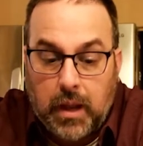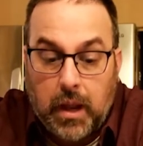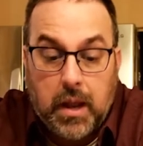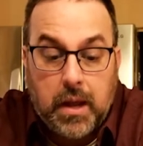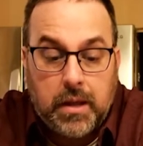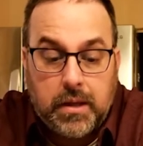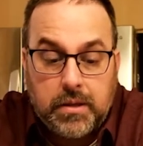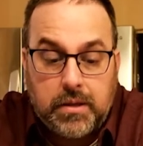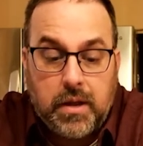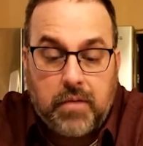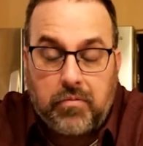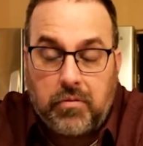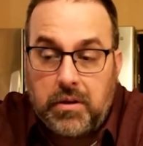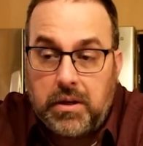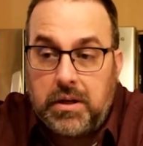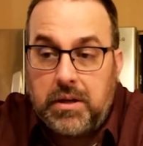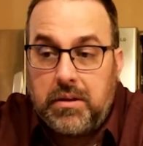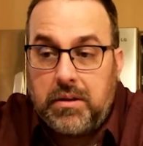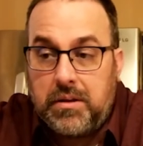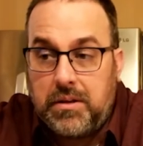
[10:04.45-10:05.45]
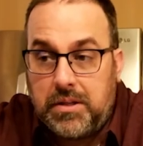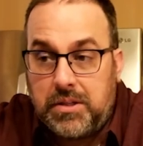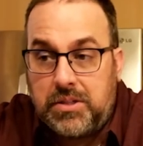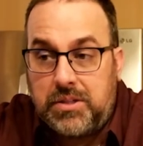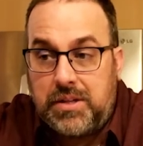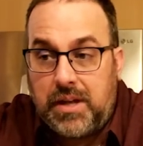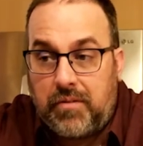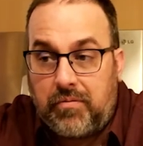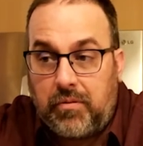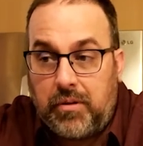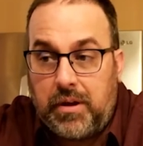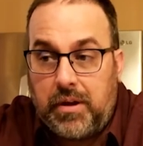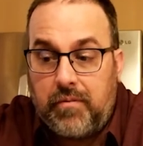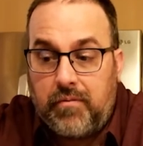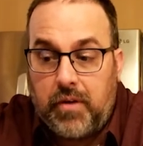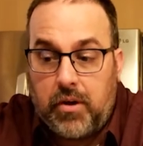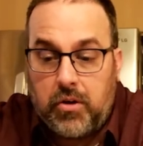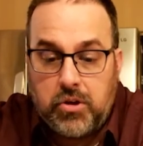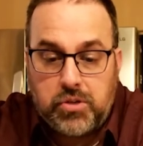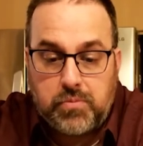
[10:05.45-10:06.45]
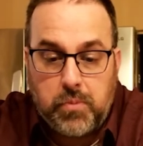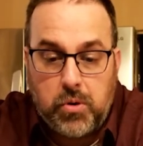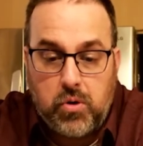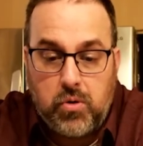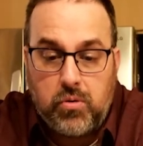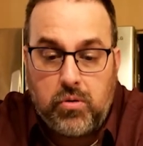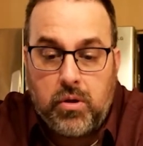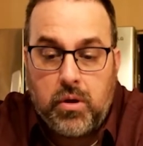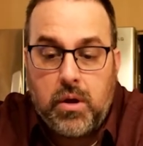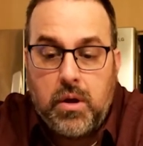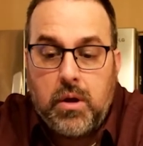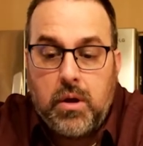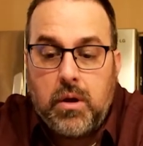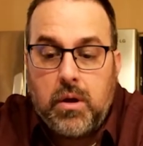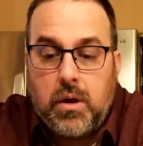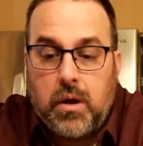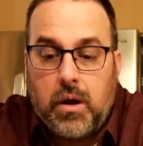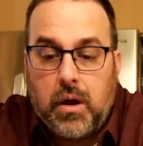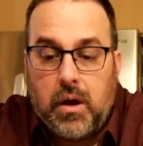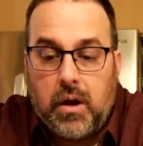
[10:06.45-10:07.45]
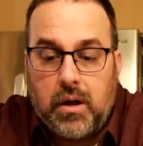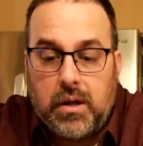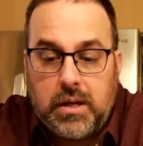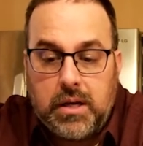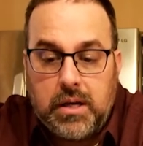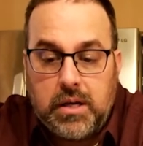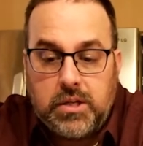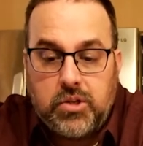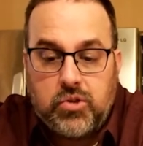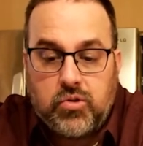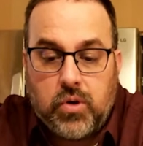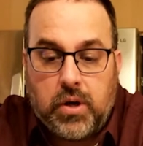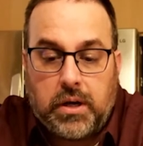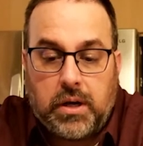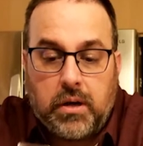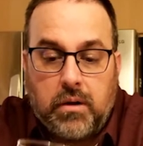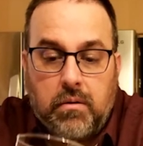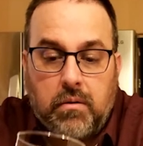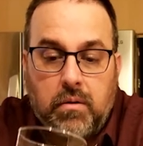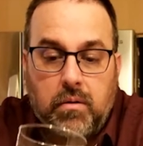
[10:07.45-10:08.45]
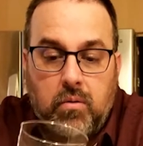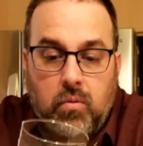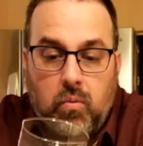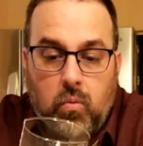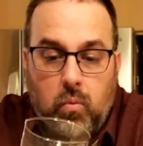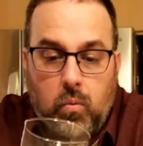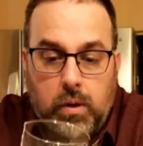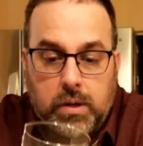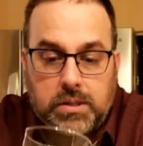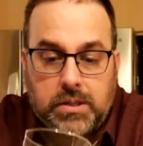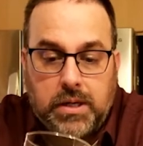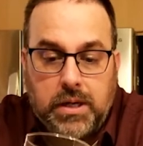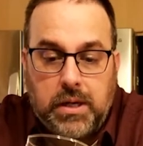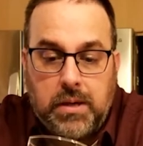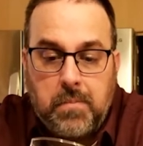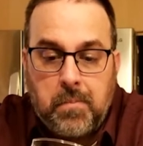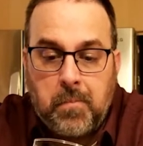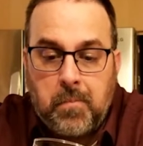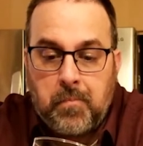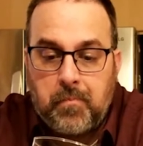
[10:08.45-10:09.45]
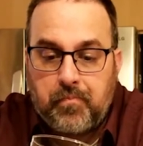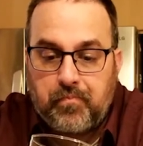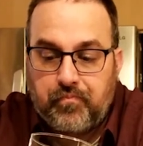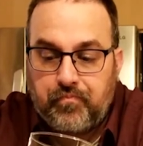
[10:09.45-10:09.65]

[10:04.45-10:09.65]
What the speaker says: And it definitely is definitely very smooth, easy drinking whiskey.